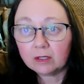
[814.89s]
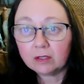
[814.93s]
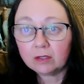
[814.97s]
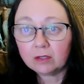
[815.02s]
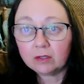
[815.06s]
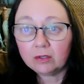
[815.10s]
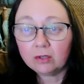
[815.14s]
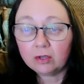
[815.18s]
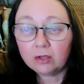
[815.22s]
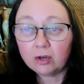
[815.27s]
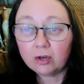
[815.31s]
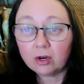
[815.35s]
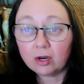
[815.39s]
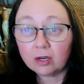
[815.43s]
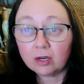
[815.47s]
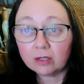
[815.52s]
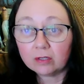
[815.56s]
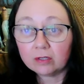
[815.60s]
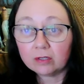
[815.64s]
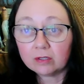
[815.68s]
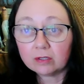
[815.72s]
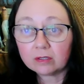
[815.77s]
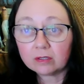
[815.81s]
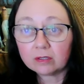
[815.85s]
The
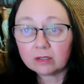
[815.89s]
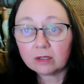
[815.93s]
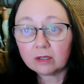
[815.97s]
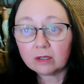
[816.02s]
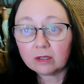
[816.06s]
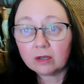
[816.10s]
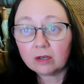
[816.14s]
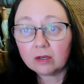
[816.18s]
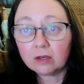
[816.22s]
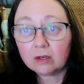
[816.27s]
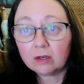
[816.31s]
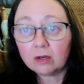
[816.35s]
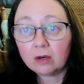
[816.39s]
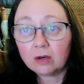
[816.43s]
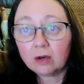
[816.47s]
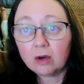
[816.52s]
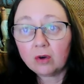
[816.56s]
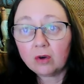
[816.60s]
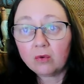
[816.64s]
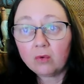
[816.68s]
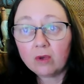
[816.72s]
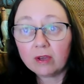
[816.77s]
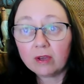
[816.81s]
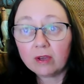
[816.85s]
gods,
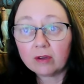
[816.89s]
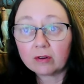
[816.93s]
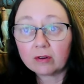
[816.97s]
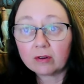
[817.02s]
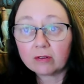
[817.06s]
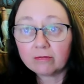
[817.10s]
aware